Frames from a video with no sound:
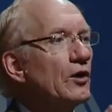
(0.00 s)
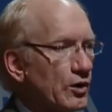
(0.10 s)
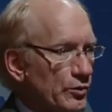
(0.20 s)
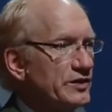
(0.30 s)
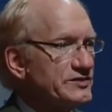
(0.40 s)

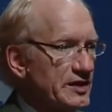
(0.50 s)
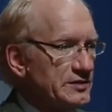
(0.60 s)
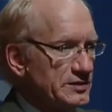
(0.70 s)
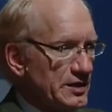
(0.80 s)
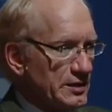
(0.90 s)
or ones
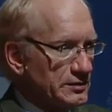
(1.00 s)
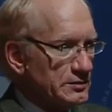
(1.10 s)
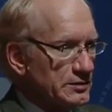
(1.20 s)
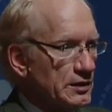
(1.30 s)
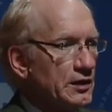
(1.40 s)
that
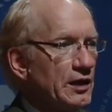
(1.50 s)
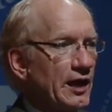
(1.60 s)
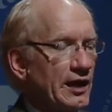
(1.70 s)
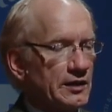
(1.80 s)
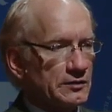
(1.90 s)
didn't.
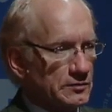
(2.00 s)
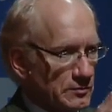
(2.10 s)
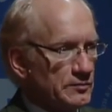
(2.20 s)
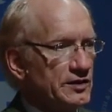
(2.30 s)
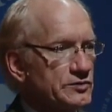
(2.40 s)
And
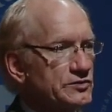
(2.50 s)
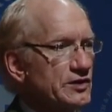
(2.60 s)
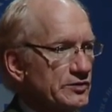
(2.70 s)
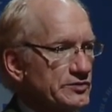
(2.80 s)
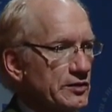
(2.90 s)
these are
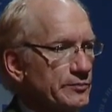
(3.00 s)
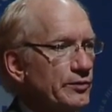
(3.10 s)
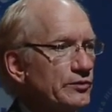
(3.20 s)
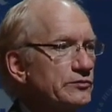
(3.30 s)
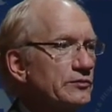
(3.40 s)
cells that are
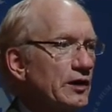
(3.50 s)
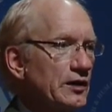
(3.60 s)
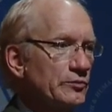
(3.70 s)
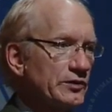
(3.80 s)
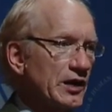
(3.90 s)
both
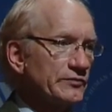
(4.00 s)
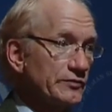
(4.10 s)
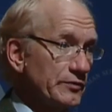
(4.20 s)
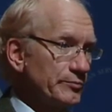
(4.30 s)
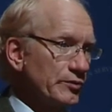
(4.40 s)
uh,
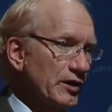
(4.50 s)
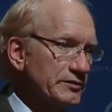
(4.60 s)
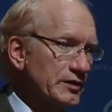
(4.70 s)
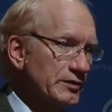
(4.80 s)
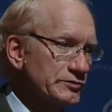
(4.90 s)
recovered from
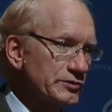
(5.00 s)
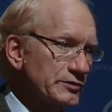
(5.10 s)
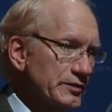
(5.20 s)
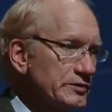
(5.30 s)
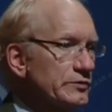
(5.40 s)
broth
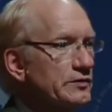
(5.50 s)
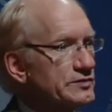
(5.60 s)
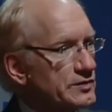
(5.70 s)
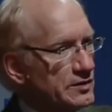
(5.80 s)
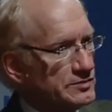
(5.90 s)
culture as well
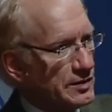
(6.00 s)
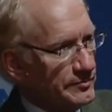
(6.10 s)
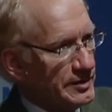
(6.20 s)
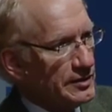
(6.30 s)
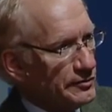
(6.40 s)
as cells that
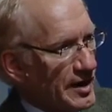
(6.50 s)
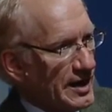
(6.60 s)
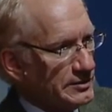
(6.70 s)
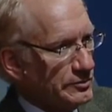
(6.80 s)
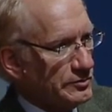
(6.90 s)
have been
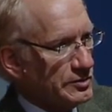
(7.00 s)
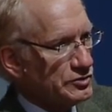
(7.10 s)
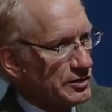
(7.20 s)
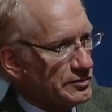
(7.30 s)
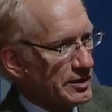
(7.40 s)
interacting with
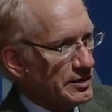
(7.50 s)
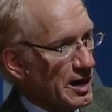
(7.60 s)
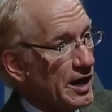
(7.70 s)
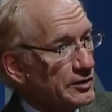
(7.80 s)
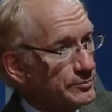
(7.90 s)
each other on
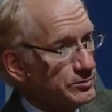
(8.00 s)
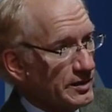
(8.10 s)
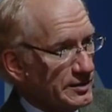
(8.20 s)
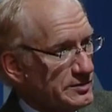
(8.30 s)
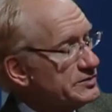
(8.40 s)
an auger
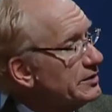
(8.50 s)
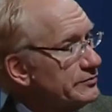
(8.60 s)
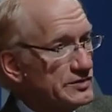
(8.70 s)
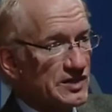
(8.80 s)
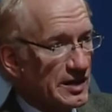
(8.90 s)
plate to see
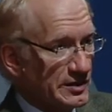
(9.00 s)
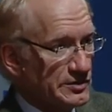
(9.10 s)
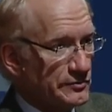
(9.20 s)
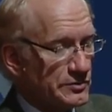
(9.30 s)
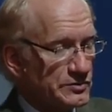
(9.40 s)
if we see any
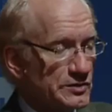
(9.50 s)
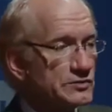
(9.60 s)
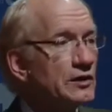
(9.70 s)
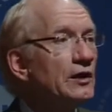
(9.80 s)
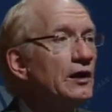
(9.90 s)

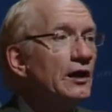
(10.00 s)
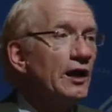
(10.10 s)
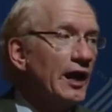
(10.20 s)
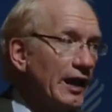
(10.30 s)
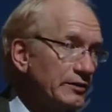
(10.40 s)
differences.
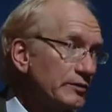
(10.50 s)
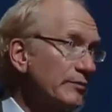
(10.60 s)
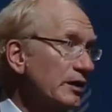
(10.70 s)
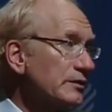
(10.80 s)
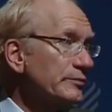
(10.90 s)
And the
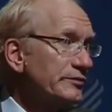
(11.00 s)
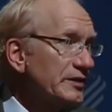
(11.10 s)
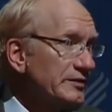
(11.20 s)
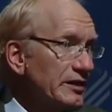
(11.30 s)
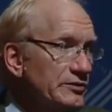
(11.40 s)
remarkable
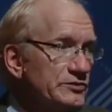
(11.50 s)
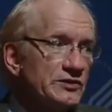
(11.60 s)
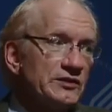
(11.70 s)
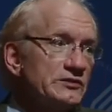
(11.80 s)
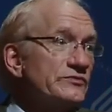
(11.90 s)
thing that you
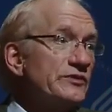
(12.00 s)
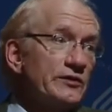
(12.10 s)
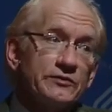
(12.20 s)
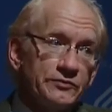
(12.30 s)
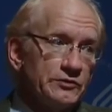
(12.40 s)
see is
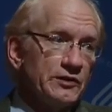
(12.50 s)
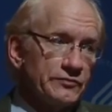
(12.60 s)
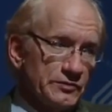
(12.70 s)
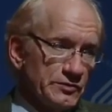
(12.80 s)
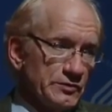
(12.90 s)
very few
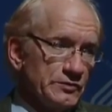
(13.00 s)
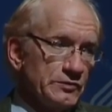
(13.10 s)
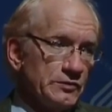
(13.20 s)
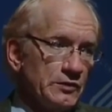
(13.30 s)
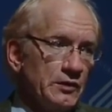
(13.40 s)
differences